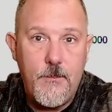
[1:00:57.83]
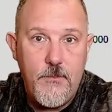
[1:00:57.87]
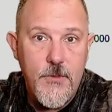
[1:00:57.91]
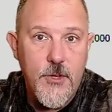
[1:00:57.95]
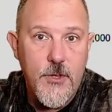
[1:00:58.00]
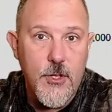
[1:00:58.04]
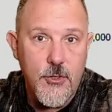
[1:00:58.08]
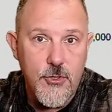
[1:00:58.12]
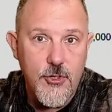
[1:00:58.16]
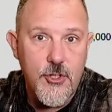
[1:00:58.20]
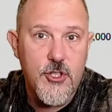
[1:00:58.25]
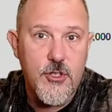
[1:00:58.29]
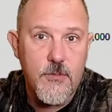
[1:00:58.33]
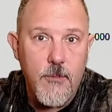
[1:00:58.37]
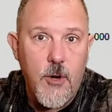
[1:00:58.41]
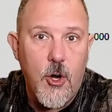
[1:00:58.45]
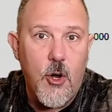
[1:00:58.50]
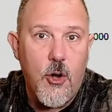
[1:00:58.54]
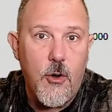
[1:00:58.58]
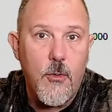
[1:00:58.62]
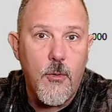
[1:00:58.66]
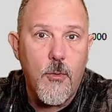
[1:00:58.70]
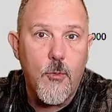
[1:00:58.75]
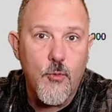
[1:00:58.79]
those
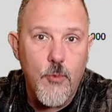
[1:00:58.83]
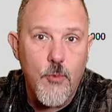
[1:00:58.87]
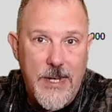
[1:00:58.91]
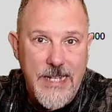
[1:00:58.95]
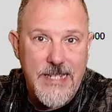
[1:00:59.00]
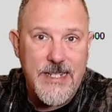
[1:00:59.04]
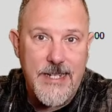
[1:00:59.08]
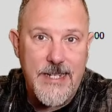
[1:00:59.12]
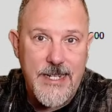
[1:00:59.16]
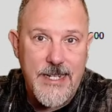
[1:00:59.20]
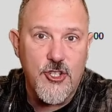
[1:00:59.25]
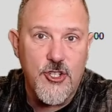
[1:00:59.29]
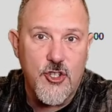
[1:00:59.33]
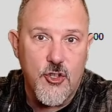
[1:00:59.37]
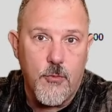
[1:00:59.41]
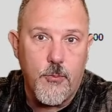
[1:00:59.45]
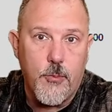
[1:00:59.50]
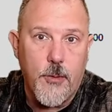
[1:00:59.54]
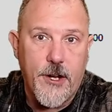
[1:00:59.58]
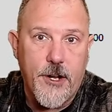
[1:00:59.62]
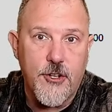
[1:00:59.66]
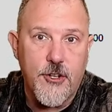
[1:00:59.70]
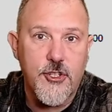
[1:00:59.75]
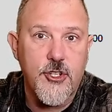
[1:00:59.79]
small residential
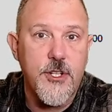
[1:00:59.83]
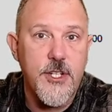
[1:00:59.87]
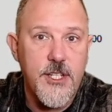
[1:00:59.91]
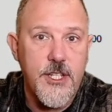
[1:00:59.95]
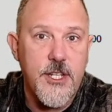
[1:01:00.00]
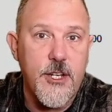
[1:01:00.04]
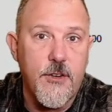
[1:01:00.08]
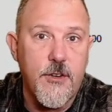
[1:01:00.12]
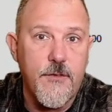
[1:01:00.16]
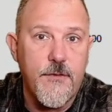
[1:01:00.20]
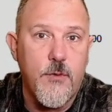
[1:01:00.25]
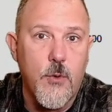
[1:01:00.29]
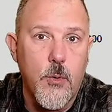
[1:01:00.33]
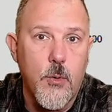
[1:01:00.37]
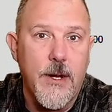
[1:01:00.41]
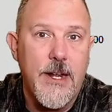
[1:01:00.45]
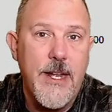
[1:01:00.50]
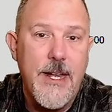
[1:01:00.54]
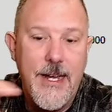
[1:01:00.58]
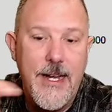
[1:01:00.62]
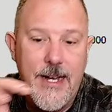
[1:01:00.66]
breakers because they're for